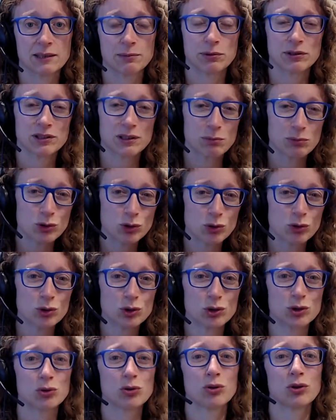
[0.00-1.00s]
because I'm not
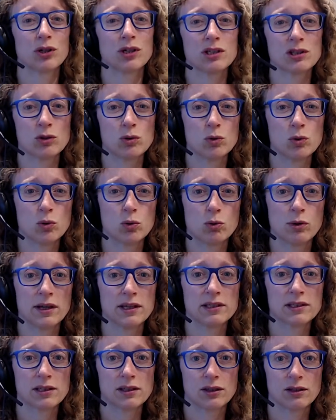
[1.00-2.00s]
sure that it's
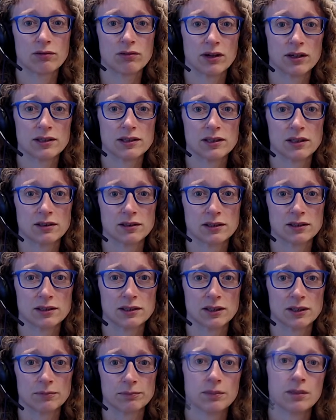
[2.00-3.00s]
always the right answer.